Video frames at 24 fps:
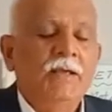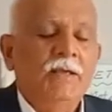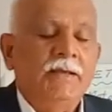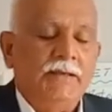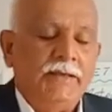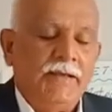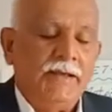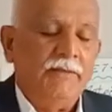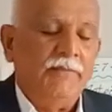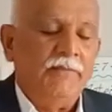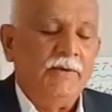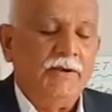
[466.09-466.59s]

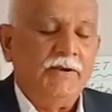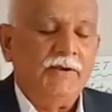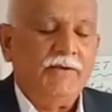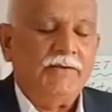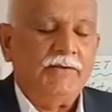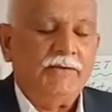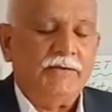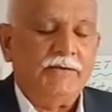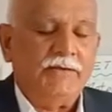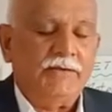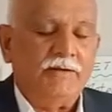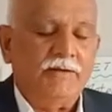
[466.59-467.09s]

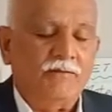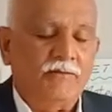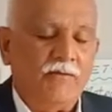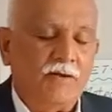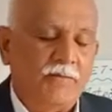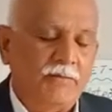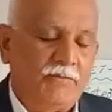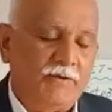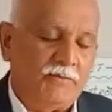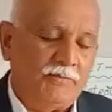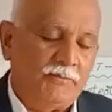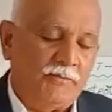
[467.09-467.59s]
abiotic
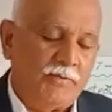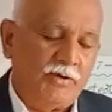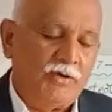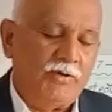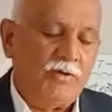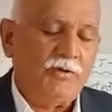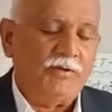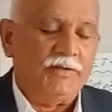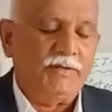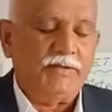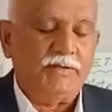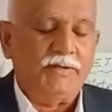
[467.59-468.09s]
environment,
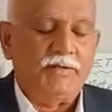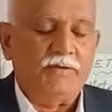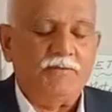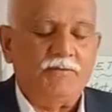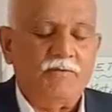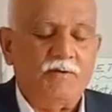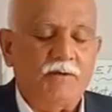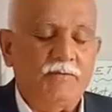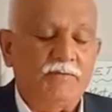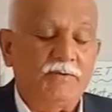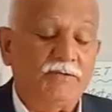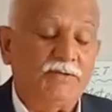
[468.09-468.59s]
biotic
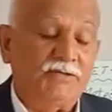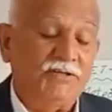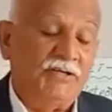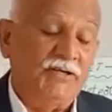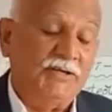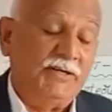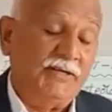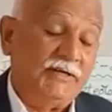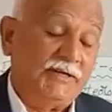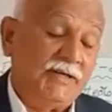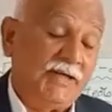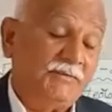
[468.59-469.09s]
environment.
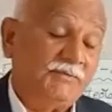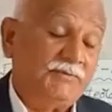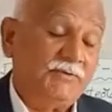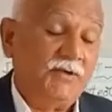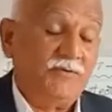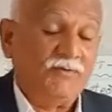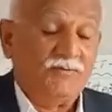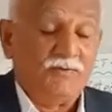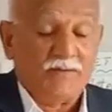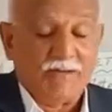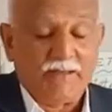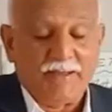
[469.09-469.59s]
3 types
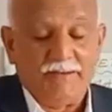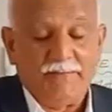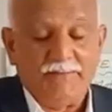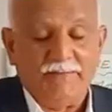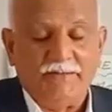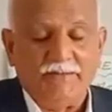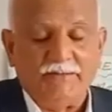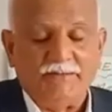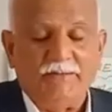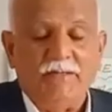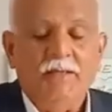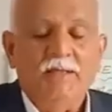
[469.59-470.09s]
of
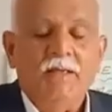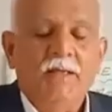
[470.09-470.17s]
climates.